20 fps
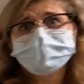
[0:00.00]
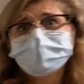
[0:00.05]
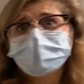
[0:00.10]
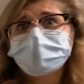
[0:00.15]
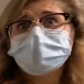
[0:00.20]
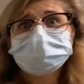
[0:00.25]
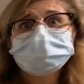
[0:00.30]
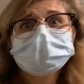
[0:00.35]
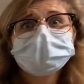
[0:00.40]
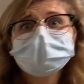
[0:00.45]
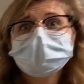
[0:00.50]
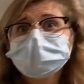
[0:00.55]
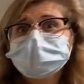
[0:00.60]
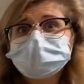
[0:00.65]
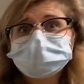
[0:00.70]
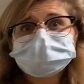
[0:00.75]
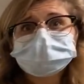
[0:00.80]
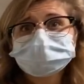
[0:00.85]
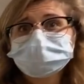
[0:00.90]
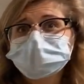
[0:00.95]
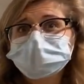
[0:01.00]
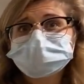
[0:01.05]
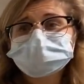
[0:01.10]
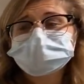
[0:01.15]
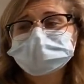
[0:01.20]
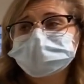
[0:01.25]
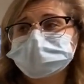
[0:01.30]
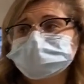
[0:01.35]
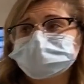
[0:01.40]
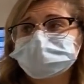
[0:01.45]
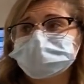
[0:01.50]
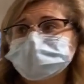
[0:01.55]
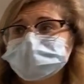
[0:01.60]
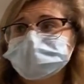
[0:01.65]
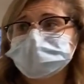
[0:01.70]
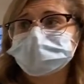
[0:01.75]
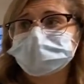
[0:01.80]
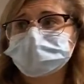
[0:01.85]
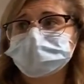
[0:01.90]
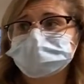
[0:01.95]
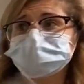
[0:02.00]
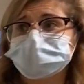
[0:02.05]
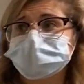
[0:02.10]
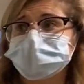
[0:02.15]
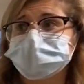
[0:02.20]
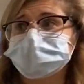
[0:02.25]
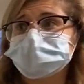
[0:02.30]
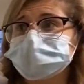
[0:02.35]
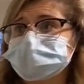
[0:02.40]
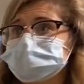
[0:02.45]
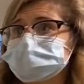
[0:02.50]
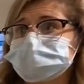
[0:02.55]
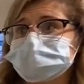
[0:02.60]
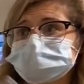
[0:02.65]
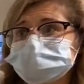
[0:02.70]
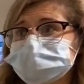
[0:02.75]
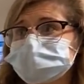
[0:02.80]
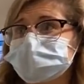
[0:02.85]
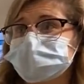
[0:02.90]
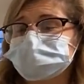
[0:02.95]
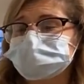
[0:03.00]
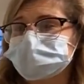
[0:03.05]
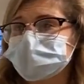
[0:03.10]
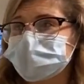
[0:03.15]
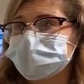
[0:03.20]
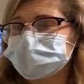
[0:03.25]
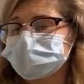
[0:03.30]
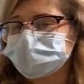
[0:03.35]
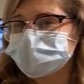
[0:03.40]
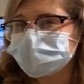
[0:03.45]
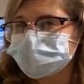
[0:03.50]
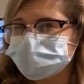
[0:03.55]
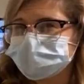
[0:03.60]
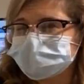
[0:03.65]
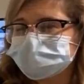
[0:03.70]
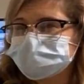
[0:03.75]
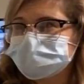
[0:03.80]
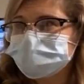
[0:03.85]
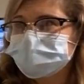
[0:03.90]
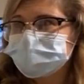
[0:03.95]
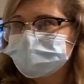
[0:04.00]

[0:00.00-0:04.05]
it really just depends on it, when your platelets start to come back in.